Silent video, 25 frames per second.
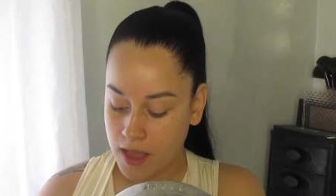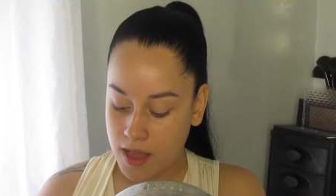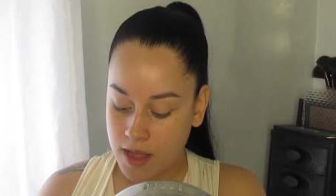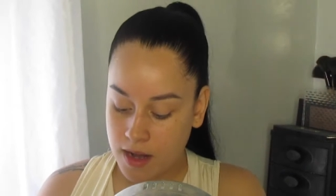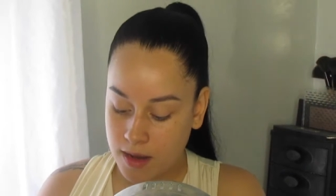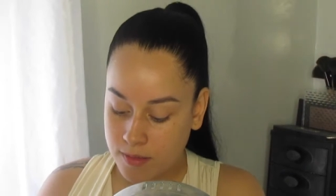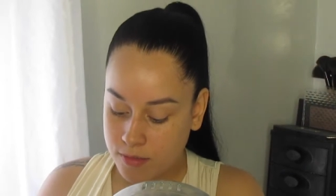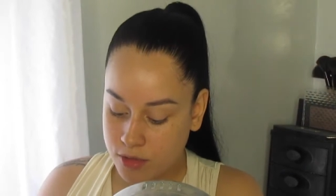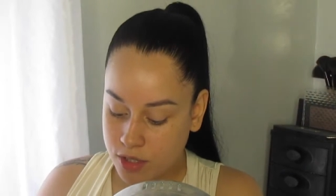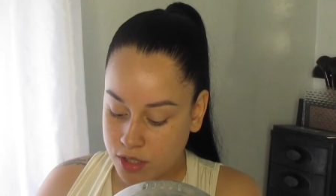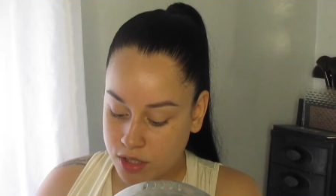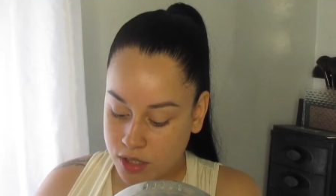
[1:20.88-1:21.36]

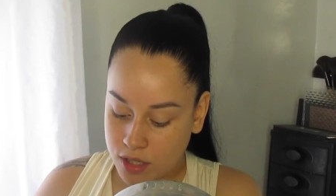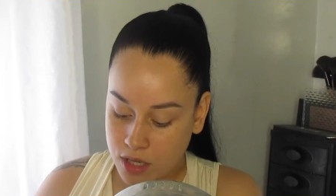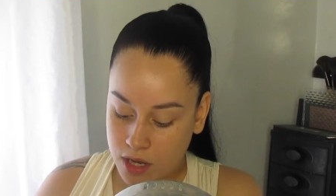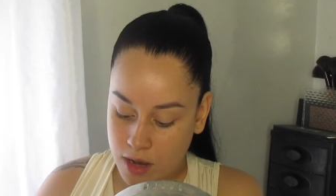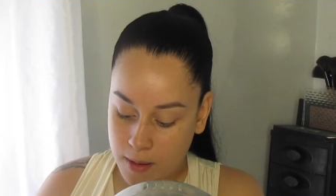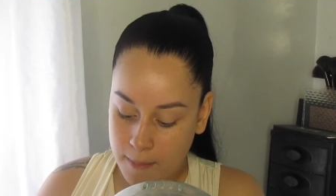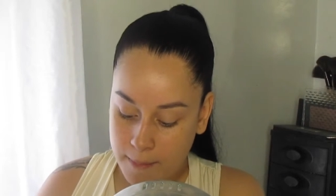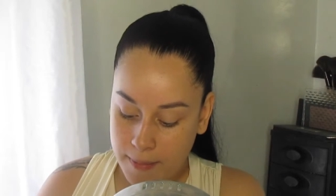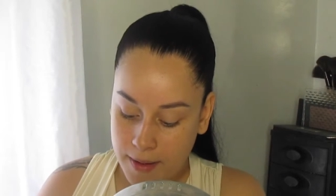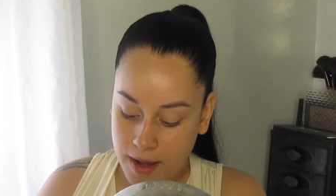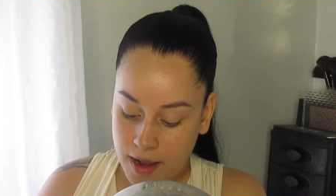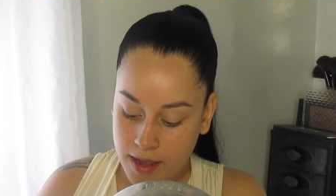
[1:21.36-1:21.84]
and I'm just
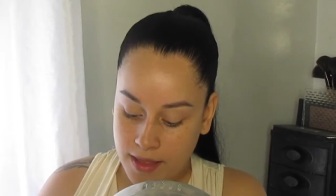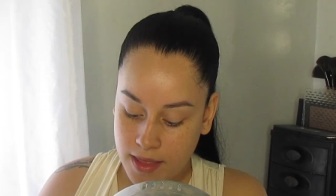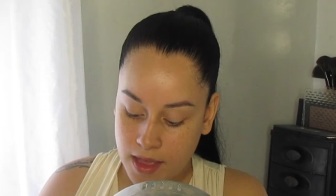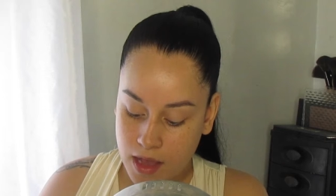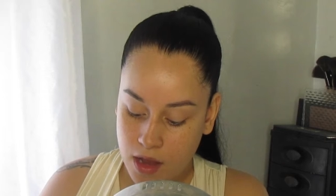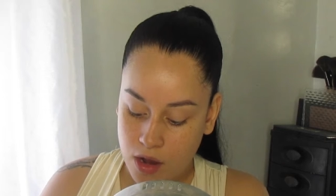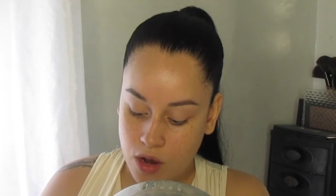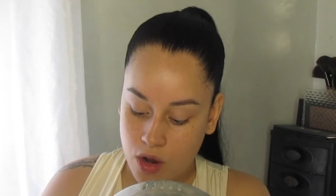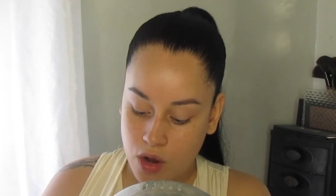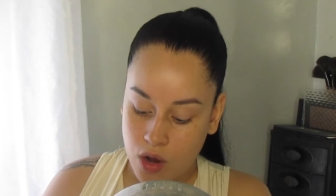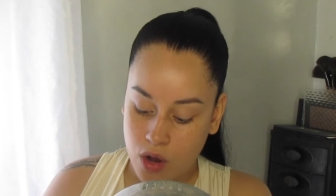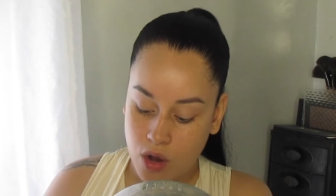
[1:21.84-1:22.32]
gonna apply
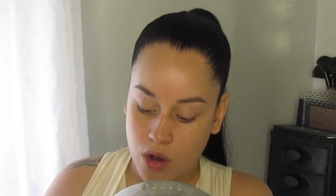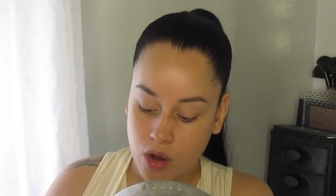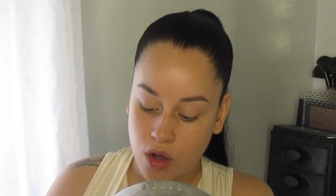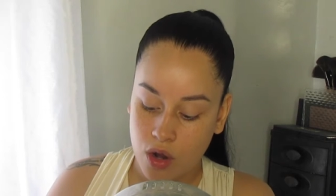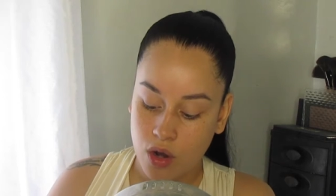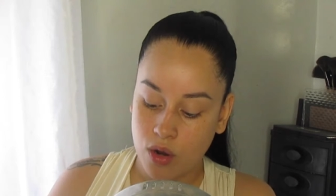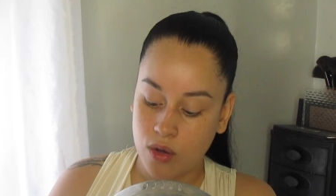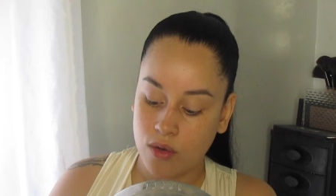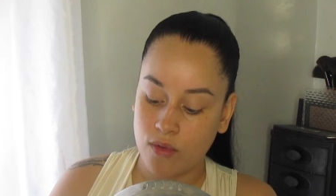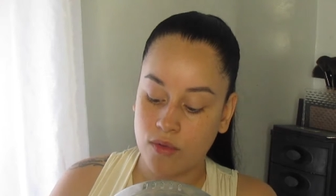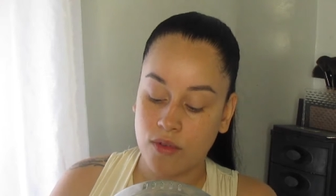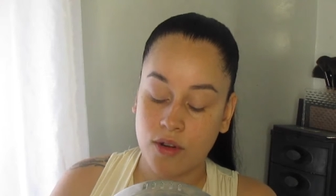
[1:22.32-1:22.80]
that all
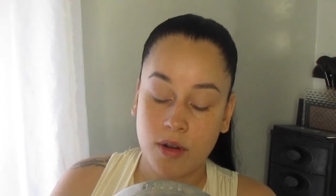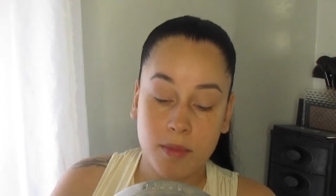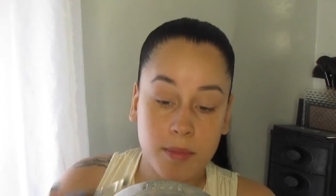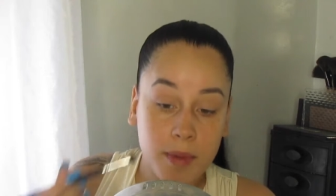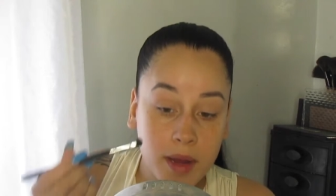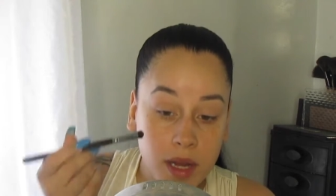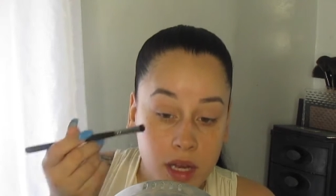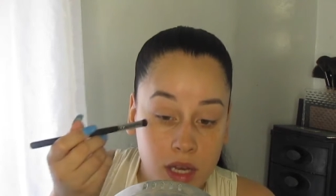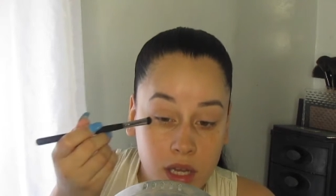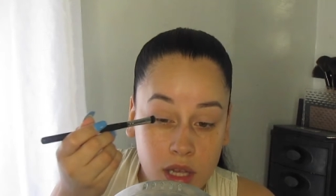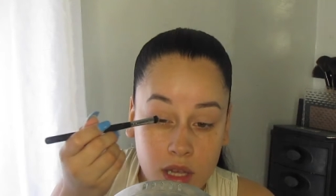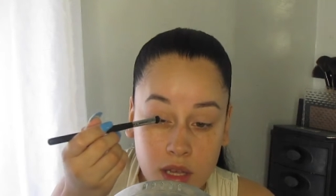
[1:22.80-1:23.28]
over
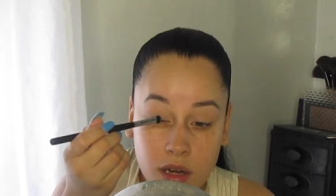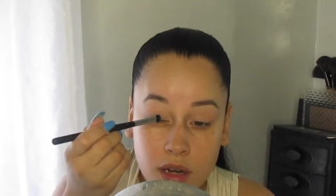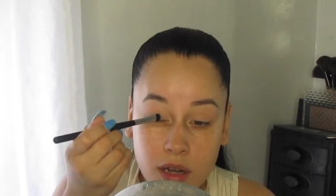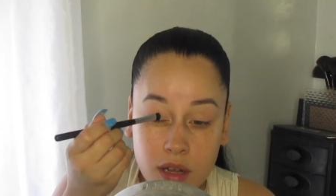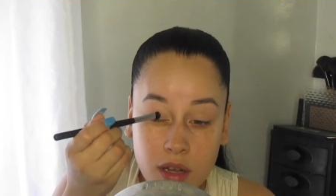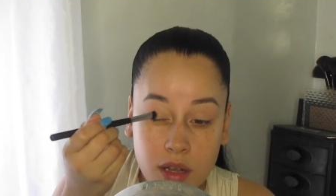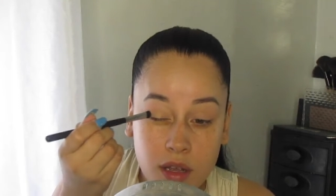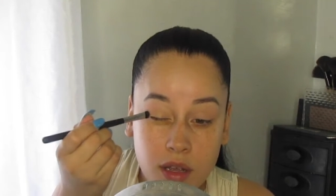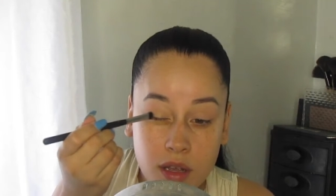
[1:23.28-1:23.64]
my lid.